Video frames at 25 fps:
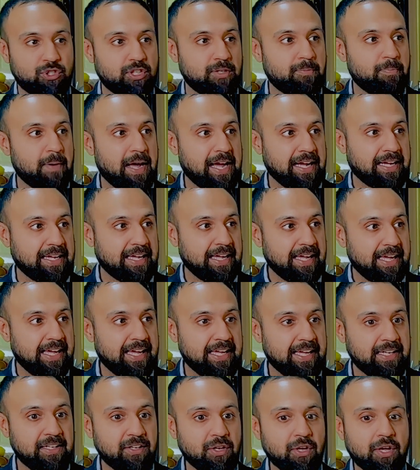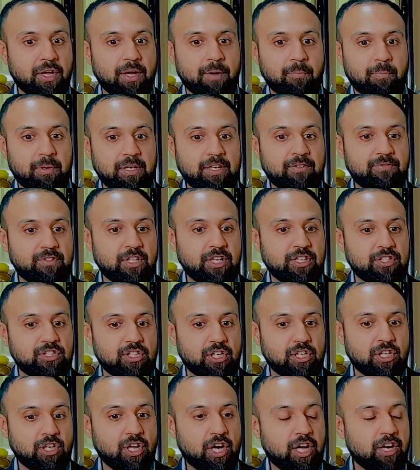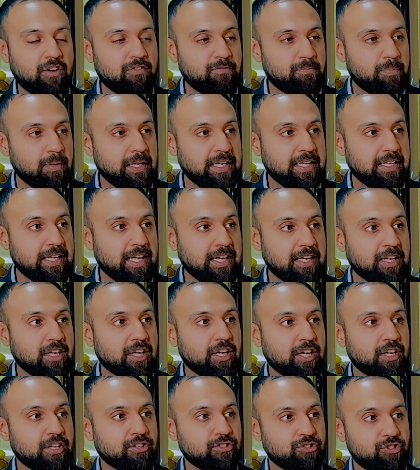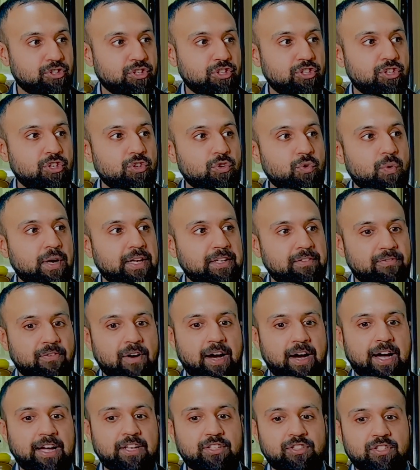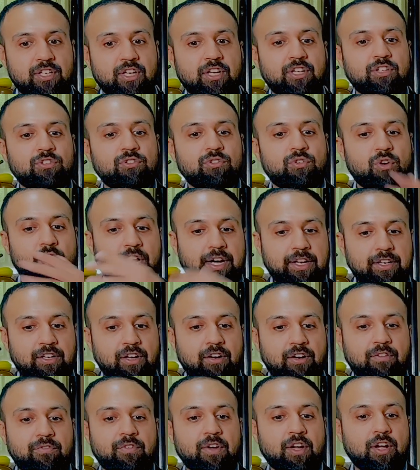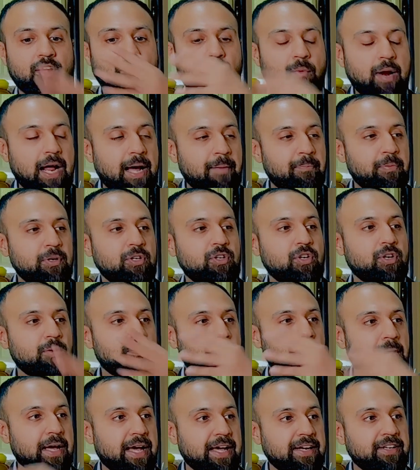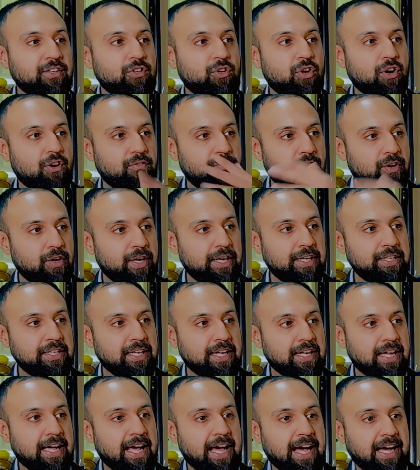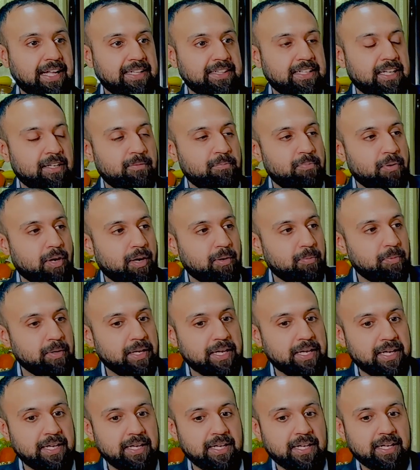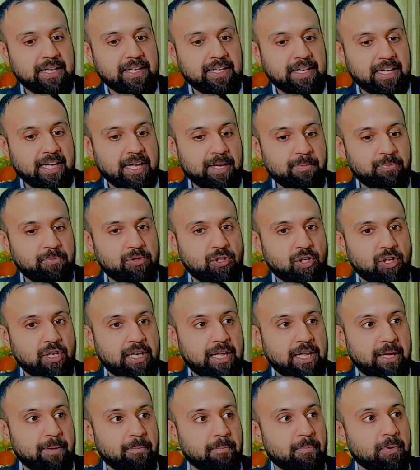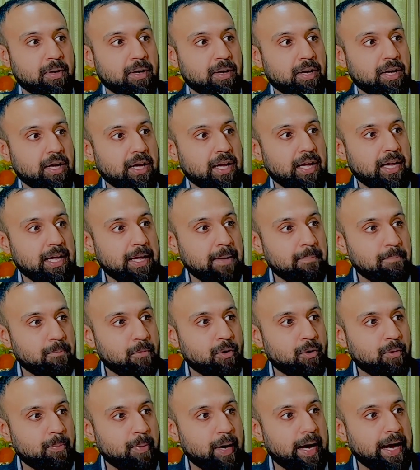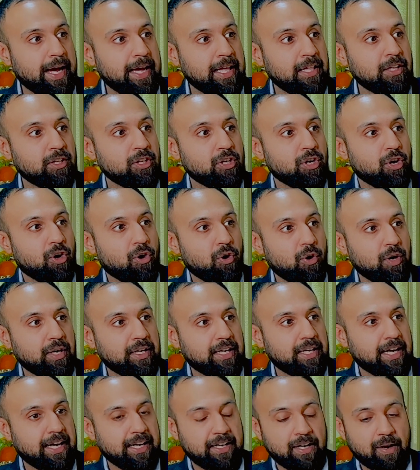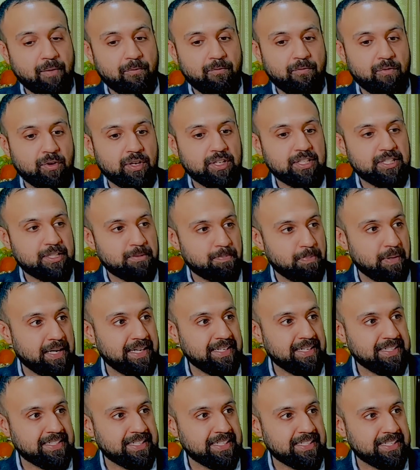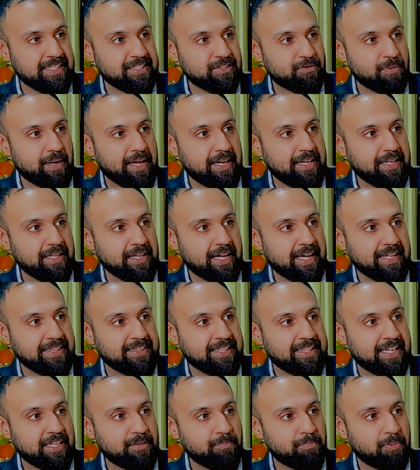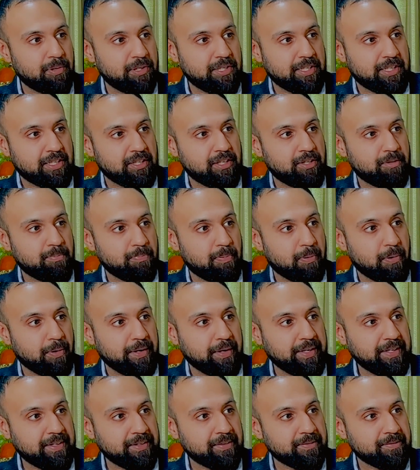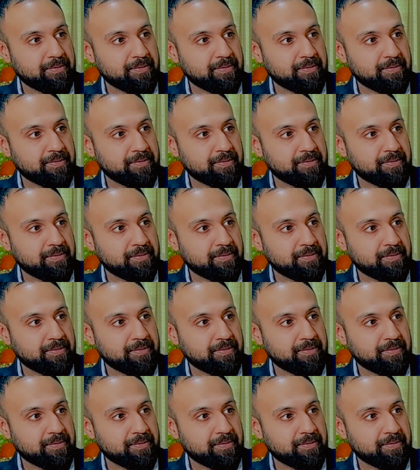it back in. But if there's a lot of bleeding, do you advise to kind of wrap it up and cover it and then probably keep the limb immobile or kind of splint it as well at that particular point?